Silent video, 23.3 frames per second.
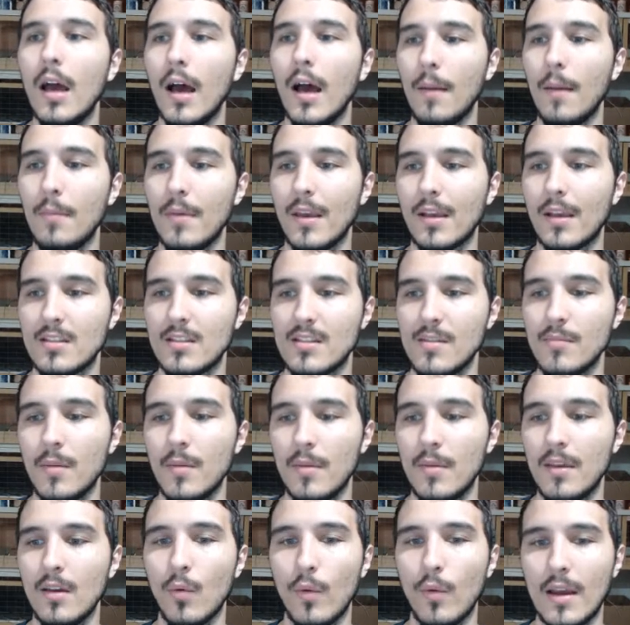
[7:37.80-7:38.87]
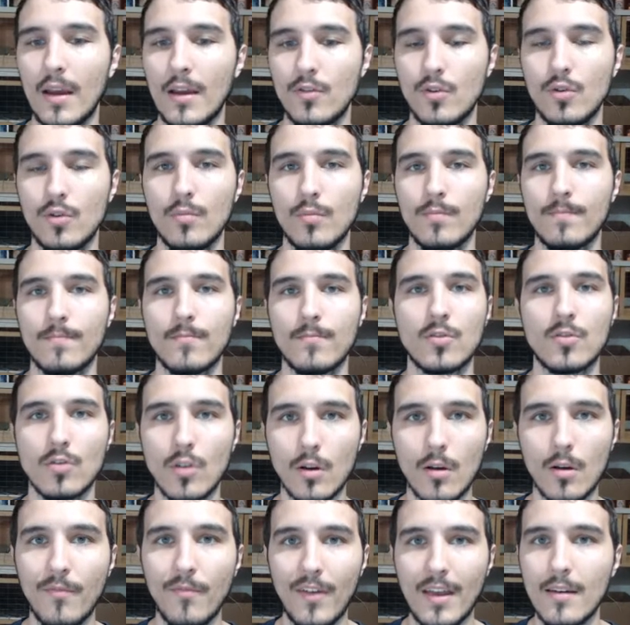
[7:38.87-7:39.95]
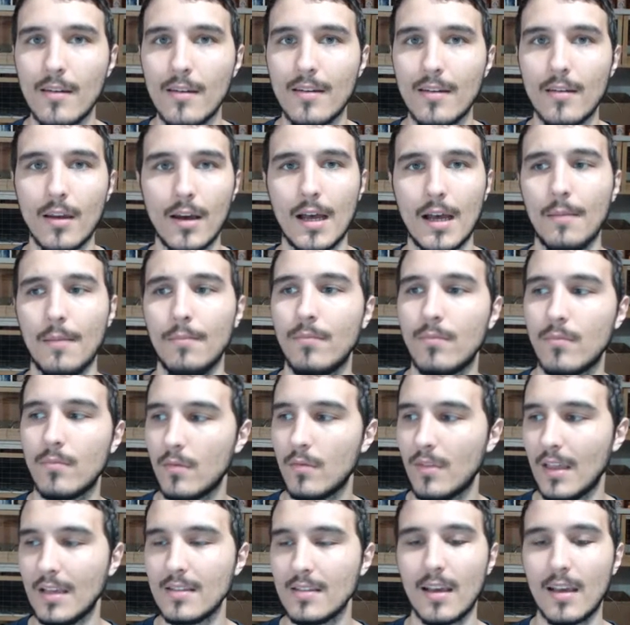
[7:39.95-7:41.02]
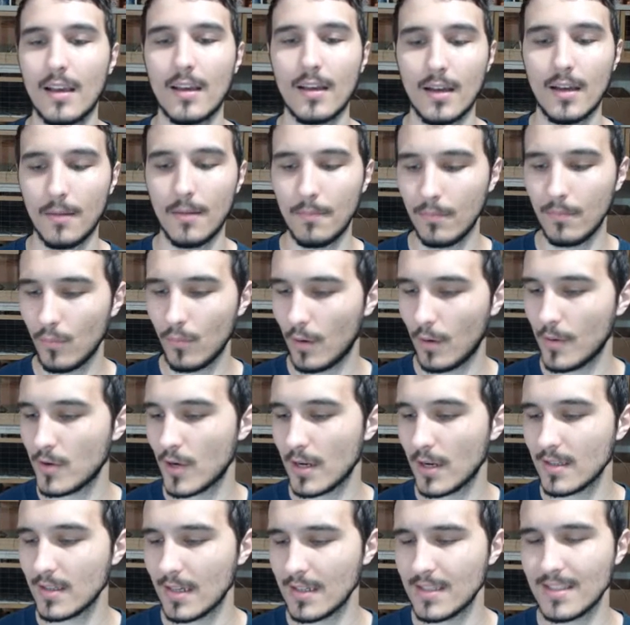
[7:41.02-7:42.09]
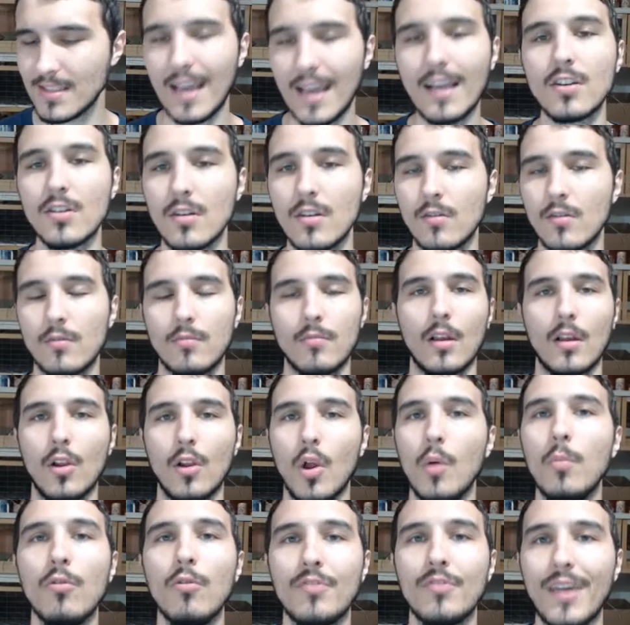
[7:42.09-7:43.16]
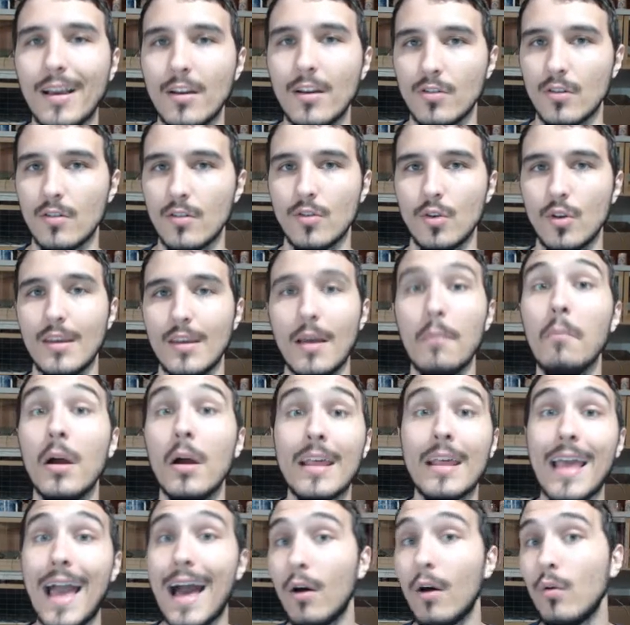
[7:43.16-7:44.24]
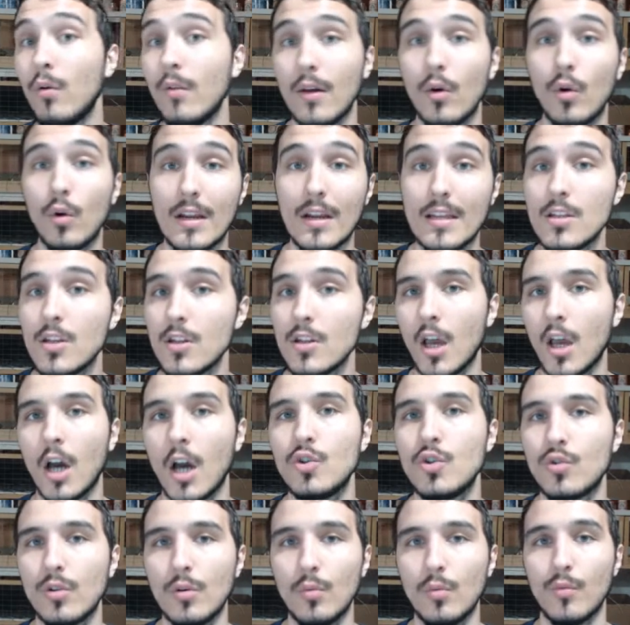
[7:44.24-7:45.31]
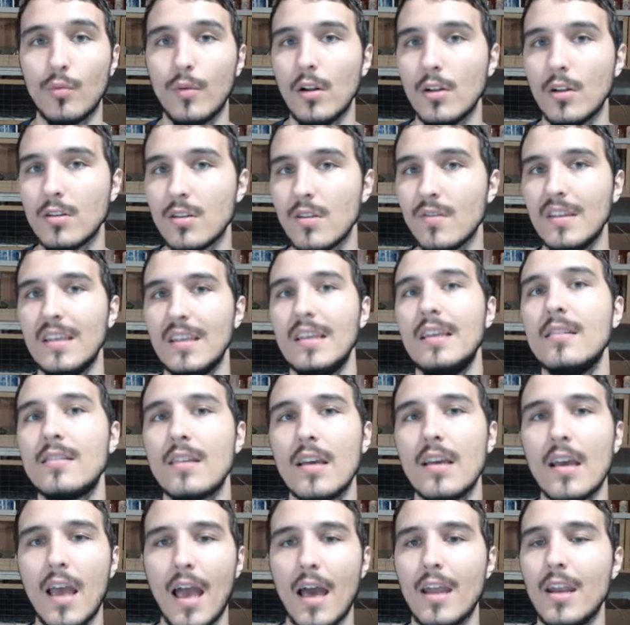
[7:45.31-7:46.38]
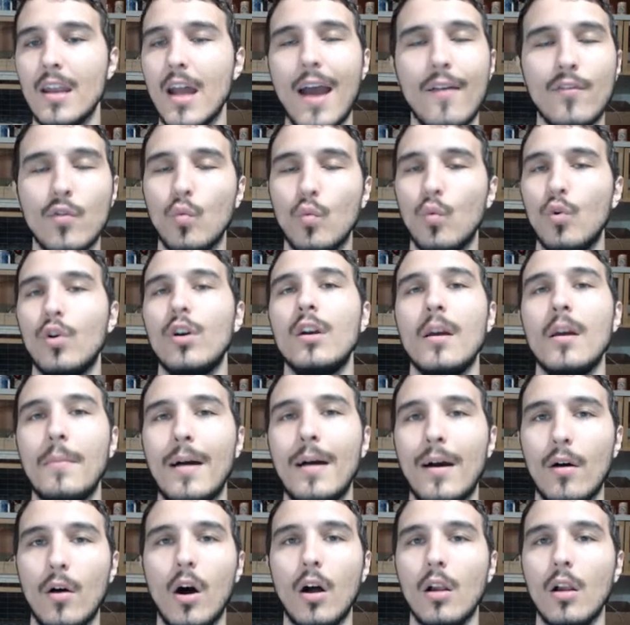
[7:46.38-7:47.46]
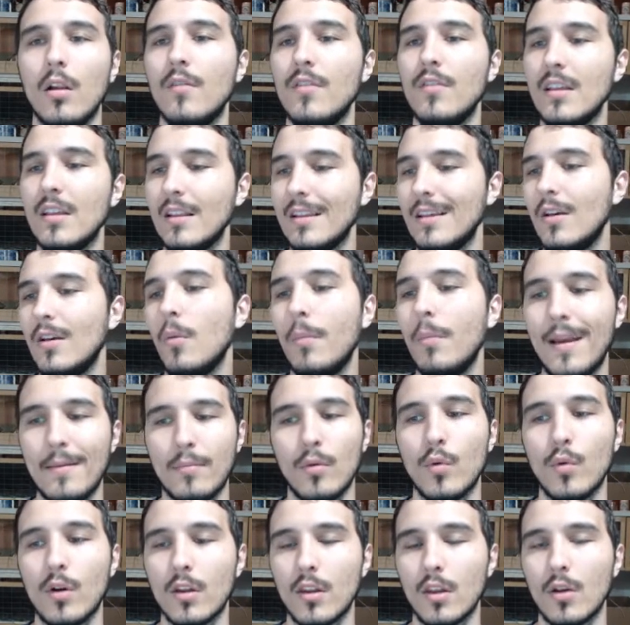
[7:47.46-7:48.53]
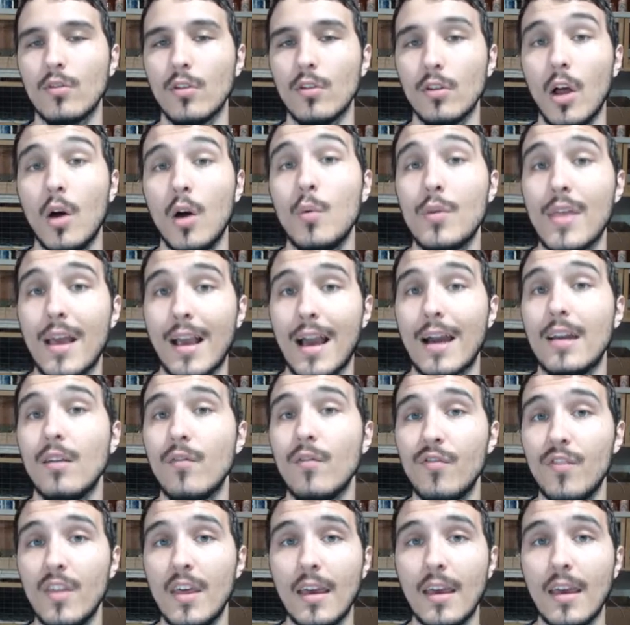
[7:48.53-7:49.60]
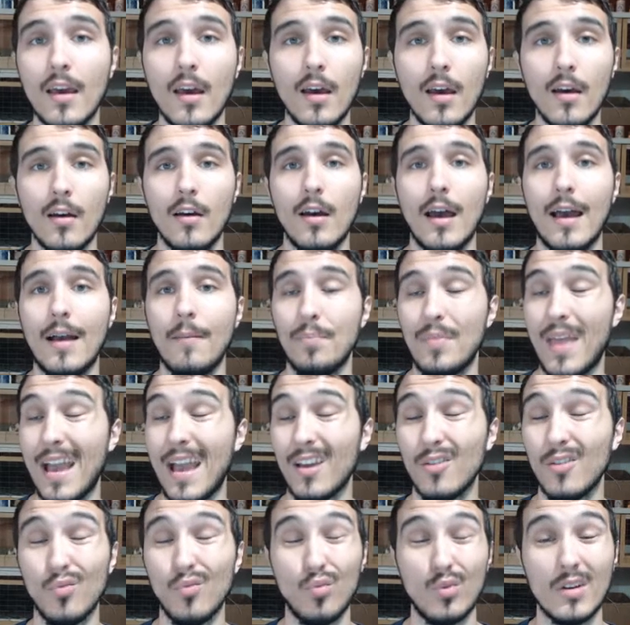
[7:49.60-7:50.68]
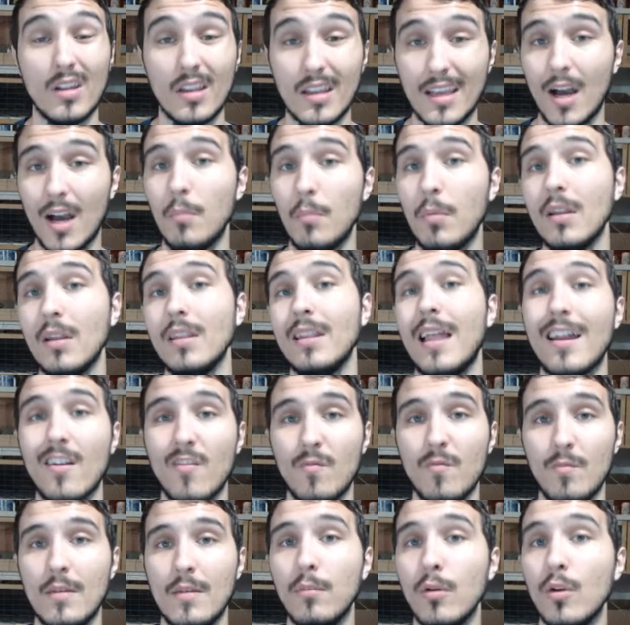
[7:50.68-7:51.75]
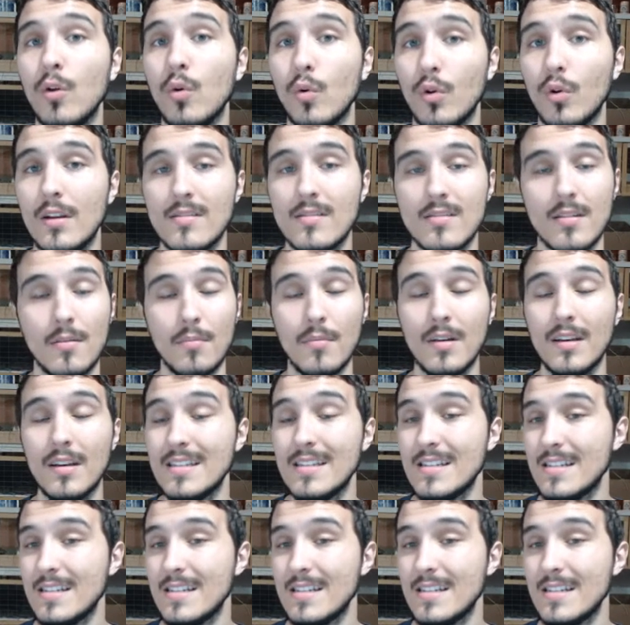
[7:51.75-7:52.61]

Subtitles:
it could simply be a way to circumvent things like, sanctions, like global sanctions. You can get money out or into the country with relative ease and not have to worry about all of the legal paperwork that goes along with that kind of thing. And that can really help a lot of people who are in some